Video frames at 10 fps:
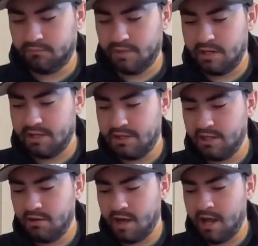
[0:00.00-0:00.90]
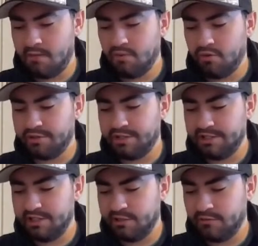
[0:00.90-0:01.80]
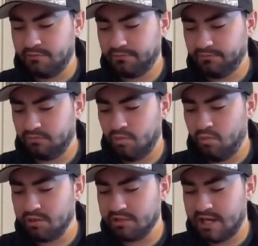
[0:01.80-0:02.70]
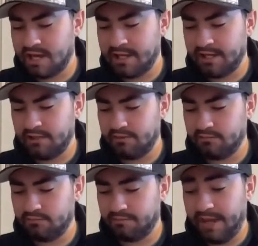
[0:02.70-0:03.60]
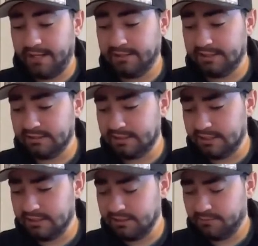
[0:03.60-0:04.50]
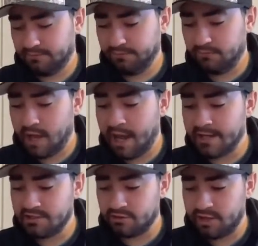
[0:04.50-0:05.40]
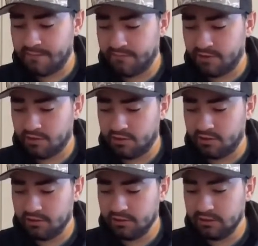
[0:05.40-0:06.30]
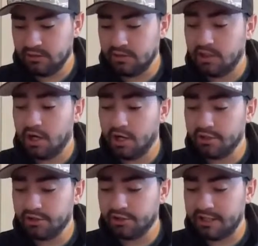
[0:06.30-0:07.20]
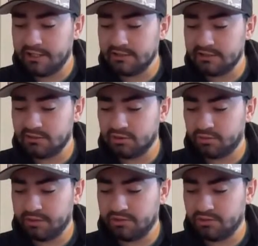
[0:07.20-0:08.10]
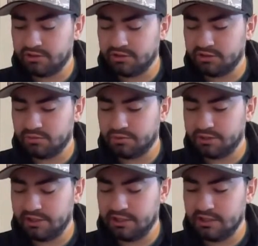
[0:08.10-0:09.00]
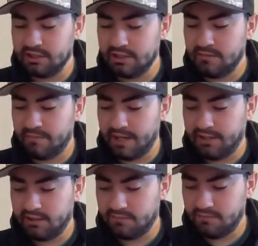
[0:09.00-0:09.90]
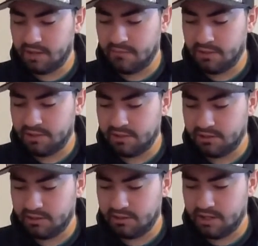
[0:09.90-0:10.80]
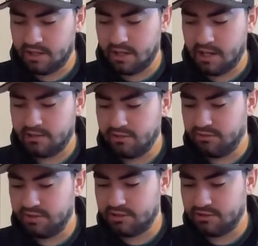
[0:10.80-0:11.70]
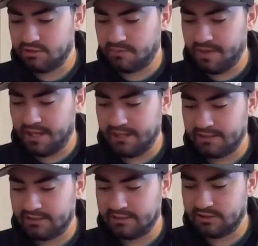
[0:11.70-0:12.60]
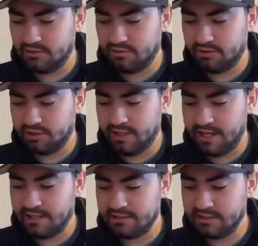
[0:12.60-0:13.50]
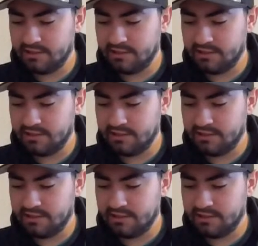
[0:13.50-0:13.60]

And I think I'll add more detail once I paint these things. I just don't have the underglazes or the resources to really paint them. I'm gonna do this to the pants though, to the legs.